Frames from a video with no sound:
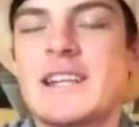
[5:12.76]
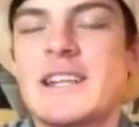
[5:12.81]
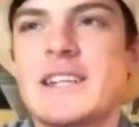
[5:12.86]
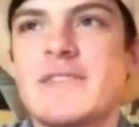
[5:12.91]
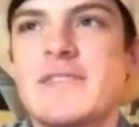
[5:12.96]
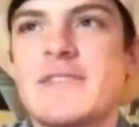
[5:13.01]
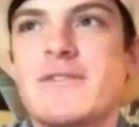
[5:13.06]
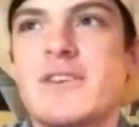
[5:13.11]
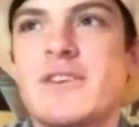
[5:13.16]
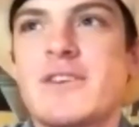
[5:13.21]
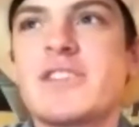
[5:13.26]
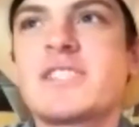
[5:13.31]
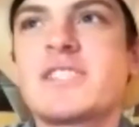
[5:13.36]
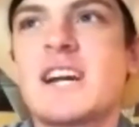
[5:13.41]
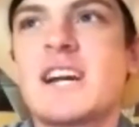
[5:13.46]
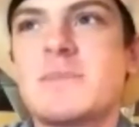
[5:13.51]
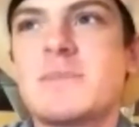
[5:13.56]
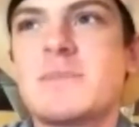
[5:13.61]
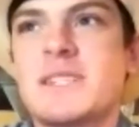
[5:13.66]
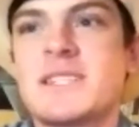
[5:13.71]
first
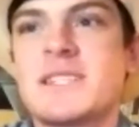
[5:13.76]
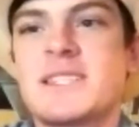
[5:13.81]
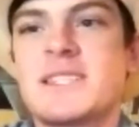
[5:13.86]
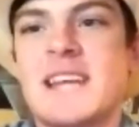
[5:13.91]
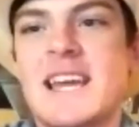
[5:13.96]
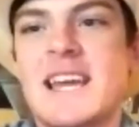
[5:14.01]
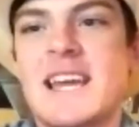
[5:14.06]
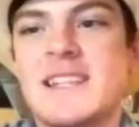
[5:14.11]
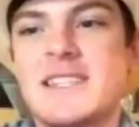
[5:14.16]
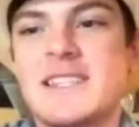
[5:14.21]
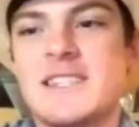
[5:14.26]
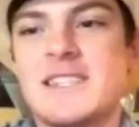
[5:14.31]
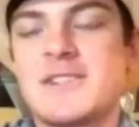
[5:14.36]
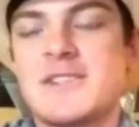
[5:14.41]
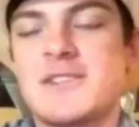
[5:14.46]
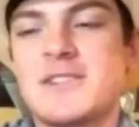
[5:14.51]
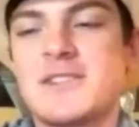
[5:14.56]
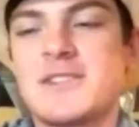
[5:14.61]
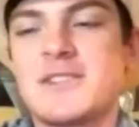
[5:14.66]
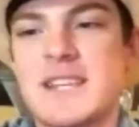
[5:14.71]
come to the States in
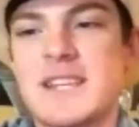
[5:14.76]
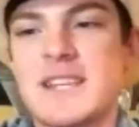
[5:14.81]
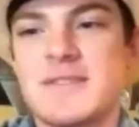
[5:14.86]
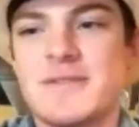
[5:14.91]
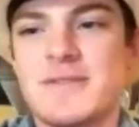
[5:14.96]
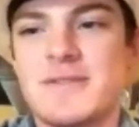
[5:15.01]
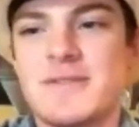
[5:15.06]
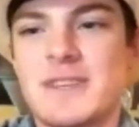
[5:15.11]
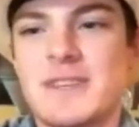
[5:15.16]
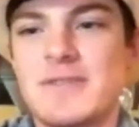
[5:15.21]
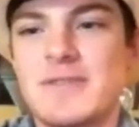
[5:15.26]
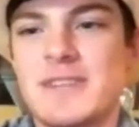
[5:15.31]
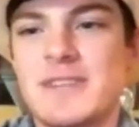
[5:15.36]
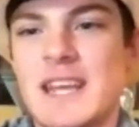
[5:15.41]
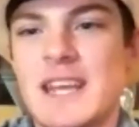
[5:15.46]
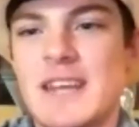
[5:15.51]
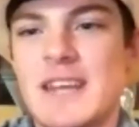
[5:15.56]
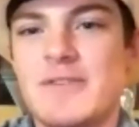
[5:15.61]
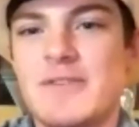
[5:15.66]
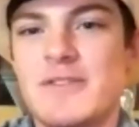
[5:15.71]

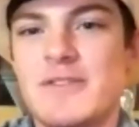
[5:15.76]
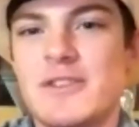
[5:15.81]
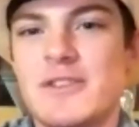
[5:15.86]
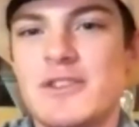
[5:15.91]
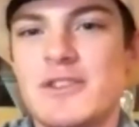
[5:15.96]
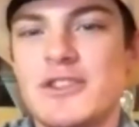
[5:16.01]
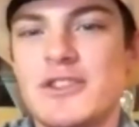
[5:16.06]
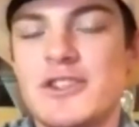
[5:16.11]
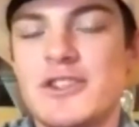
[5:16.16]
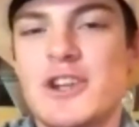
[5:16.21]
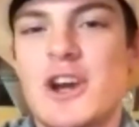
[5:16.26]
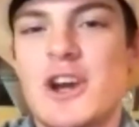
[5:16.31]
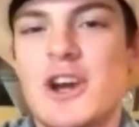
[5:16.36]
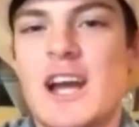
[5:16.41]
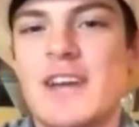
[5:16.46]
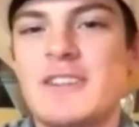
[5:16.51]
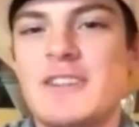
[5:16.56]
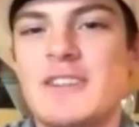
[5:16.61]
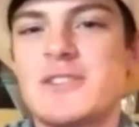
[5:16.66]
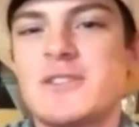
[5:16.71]
2015 for the junior
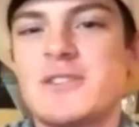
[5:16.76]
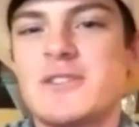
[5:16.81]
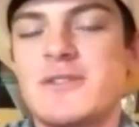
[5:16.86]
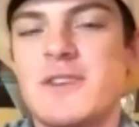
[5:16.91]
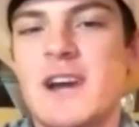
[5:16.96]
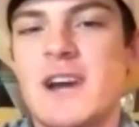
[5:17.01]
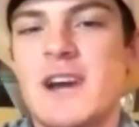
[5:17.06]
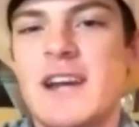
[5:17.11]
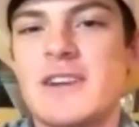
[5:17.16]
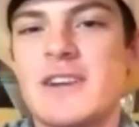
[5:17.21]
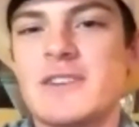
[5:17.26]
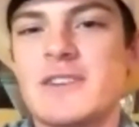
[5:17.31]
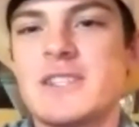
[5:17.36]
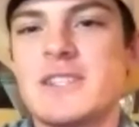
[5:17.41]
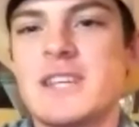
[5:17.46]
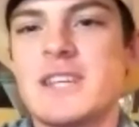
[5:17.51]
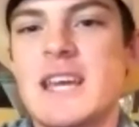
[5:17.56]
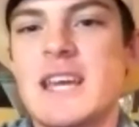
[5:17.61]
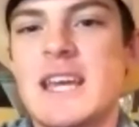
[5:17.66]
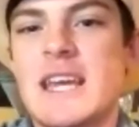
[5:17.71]
high school finals
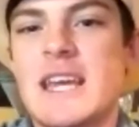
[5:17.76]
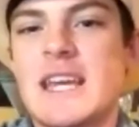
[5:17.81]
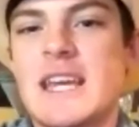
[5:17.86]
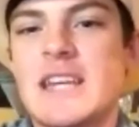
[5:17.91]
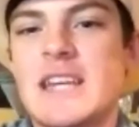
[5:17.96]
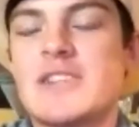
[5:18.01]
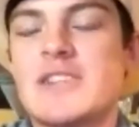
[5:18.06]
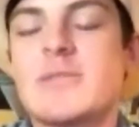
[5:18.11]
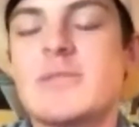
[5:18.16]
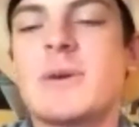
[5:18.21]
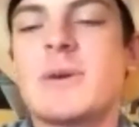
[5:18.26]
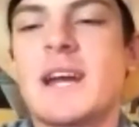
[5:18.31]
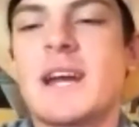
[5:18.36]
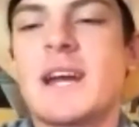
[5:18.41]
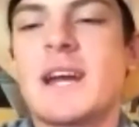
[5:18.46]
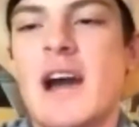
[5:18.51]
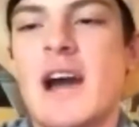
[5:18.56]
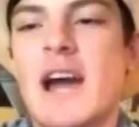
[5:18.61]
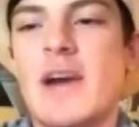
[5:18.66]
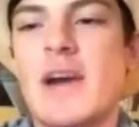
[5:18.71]
in Des Moines,
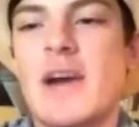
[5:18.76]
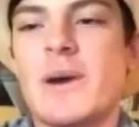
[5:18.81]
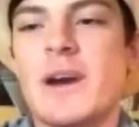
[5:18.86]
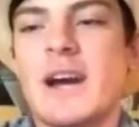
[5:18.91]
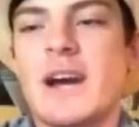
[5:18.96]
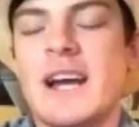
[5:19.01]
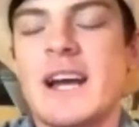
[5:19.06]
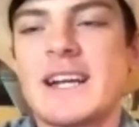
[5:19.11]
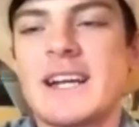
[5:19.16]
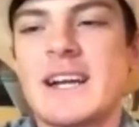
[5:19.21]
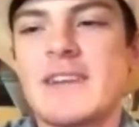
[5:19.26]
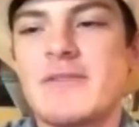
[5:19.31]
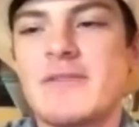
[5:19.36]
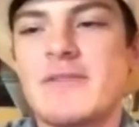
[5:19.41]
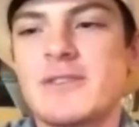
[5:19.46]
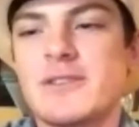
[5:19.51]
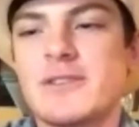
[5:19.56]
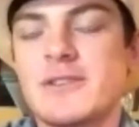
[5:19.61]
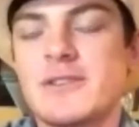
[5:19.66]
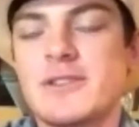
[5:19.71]
Iowa. I come
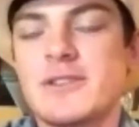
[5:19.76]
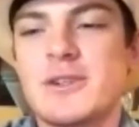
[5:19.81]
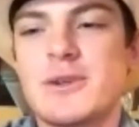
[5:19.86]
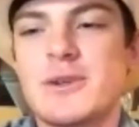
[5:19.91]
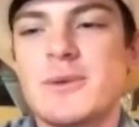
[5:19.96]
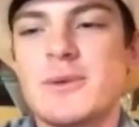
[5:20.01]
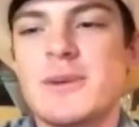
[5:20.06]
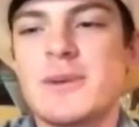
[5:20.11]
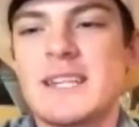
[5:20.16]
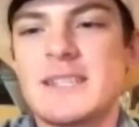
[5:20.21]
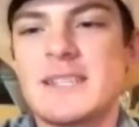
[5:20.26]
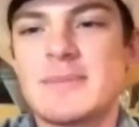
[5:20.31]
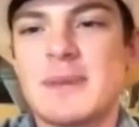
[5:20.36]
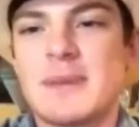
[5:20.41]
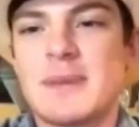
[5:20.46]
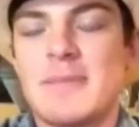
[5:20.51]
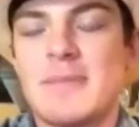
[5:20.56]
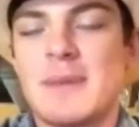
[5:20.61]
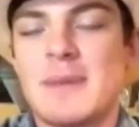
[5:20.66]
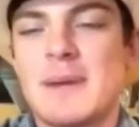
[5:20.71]
for 2 weeks.
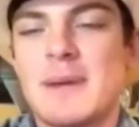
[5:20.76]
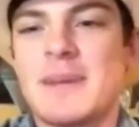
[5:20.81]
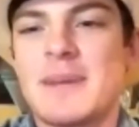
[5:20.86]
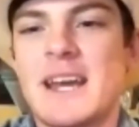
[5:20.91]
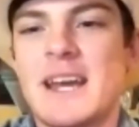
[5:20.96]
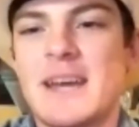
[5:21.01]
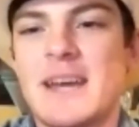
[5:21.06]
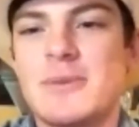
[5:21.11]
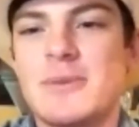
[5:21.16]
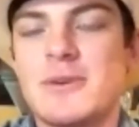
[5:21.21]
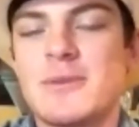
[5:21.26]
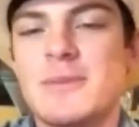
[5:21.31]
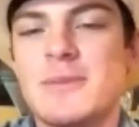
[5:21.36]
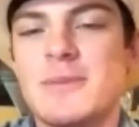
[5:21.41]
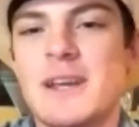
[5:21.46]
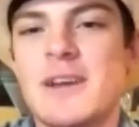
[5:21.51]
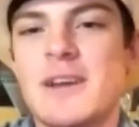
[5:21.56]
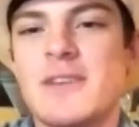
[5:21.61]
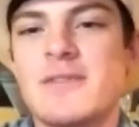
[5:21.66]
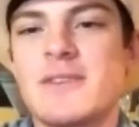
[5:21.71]
My mum and dad brought
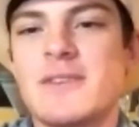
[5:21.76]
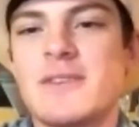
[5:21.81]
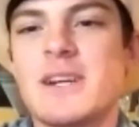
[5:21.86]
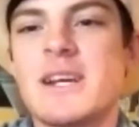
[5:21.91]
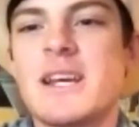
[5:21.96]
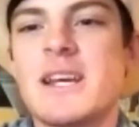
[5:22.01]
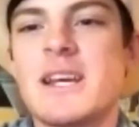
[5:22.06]
me over,